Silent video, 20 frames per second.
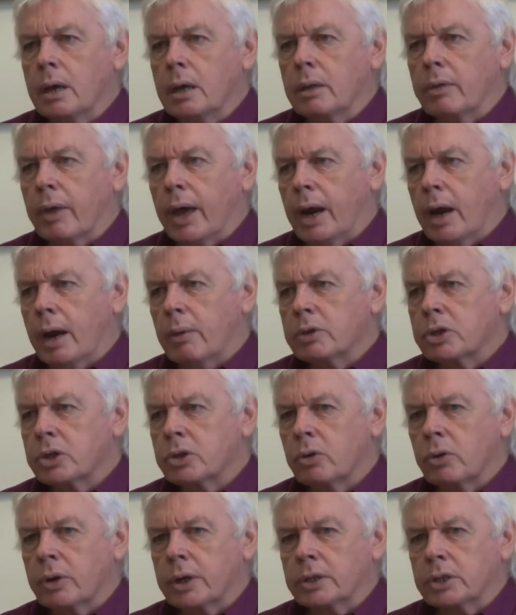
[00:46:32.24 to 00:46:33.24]
Then I was
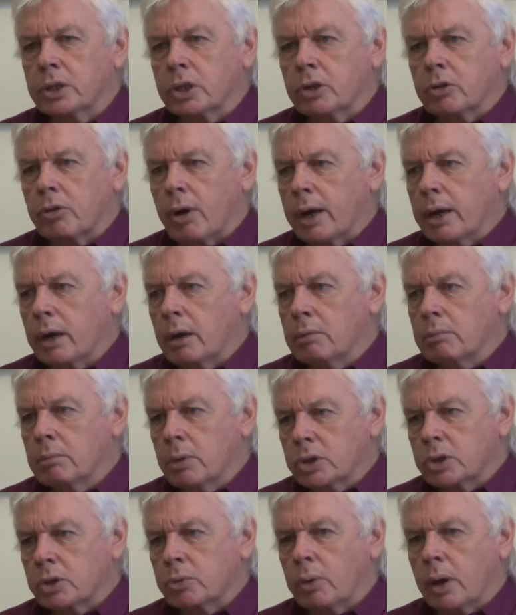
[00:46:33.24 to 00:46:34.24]
talking to Credo
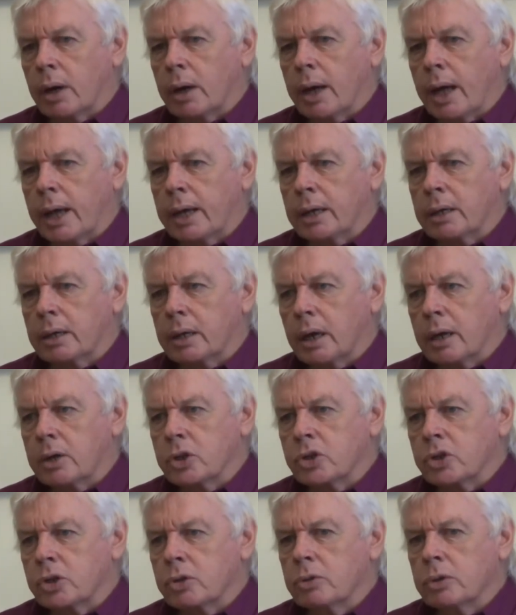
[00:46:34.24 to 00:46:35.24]
Mutwa, a
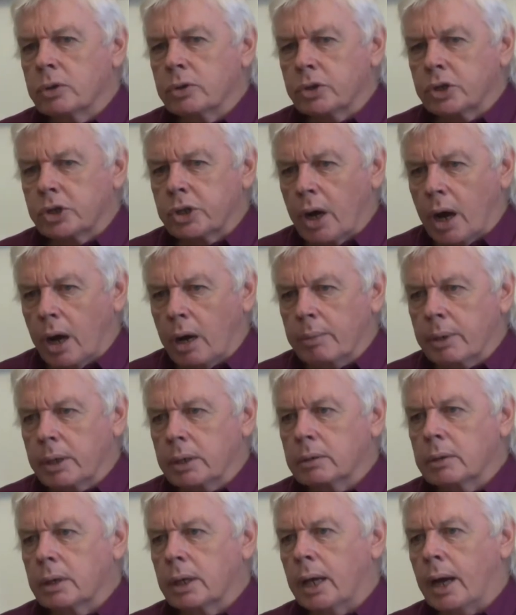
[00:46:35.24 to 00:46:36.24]
Zulu
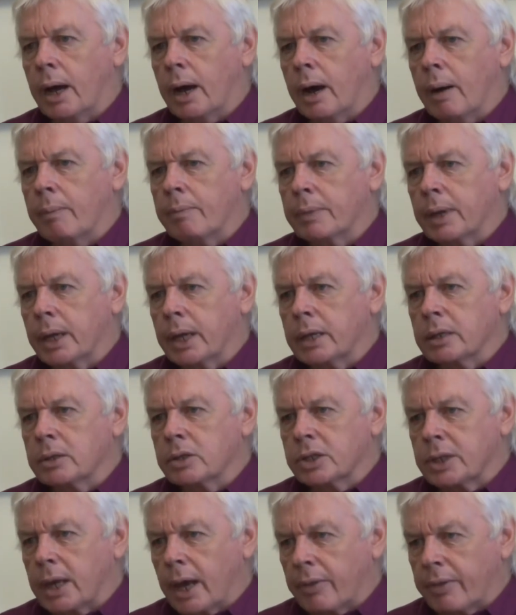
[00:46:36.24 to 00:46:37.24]
shaman in
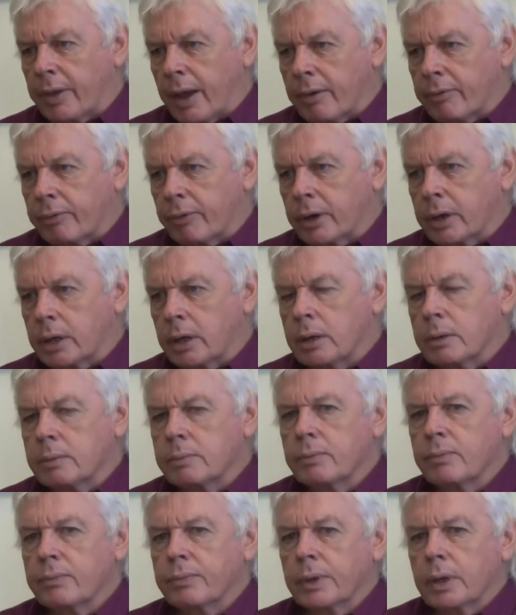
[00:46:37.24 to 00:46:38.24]
South Africa,
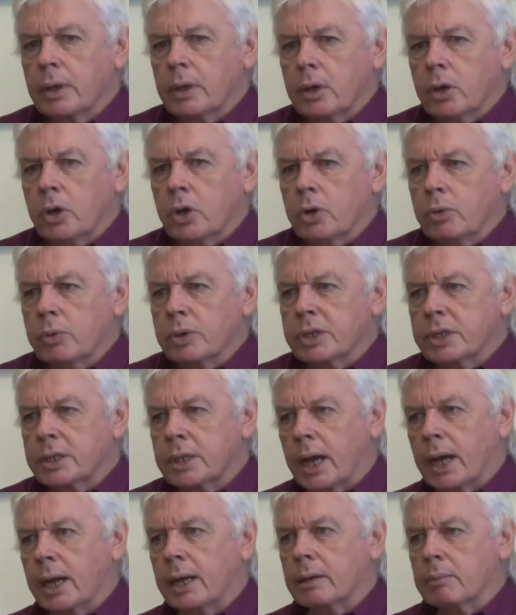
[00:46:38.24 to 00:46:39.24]
who was
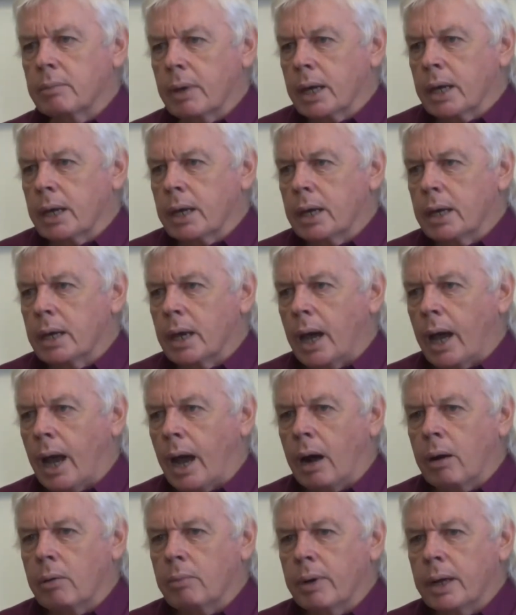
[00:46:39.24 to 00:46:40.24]
telling me
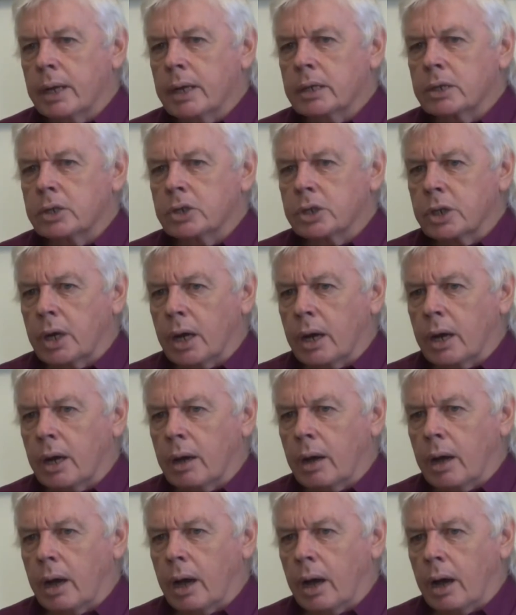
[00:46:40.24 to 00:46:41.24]
how many
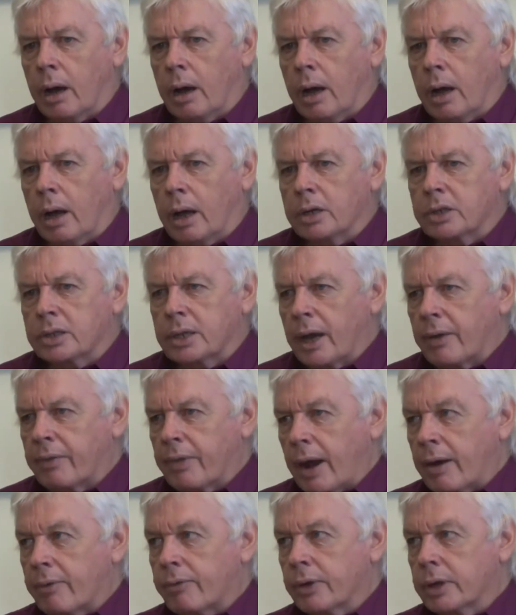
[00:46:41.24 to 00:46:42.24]
South
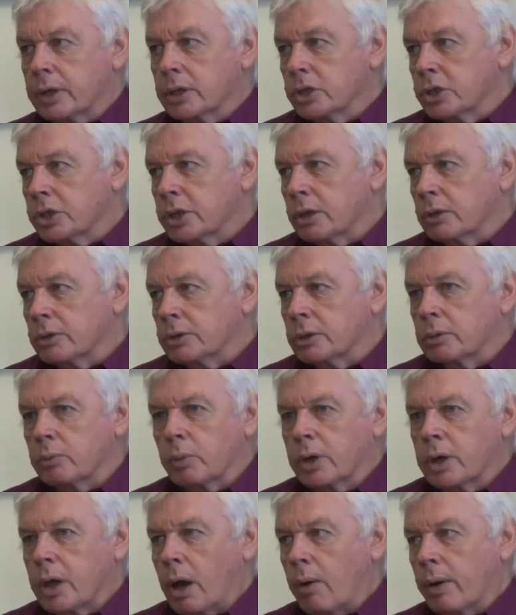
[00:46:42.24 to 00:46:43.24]
African children
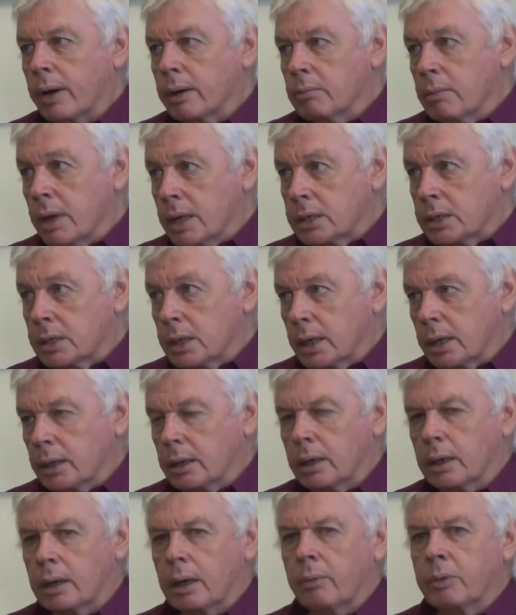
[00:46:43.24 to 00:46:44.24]
were going
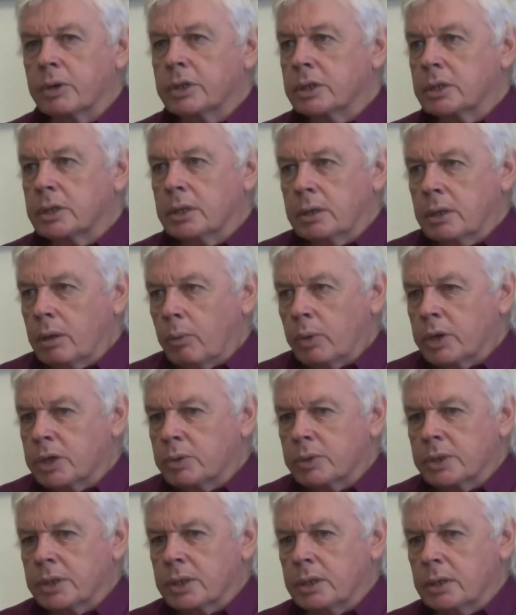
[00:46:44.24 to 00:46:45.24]
missing, which
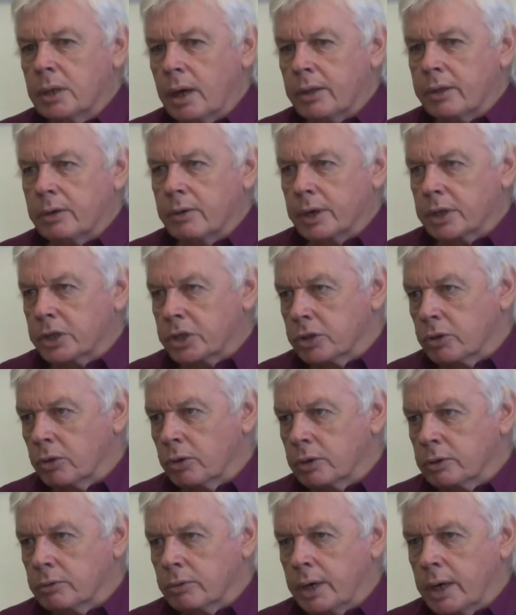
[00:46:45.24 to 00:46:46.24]
was another
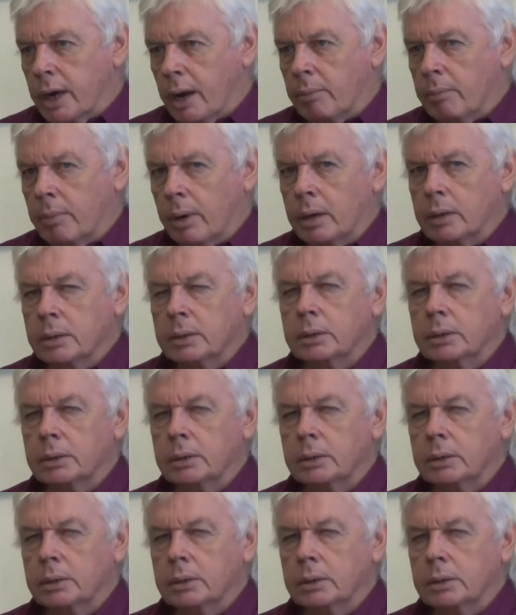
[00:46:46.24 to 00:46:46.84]
extraordinary number.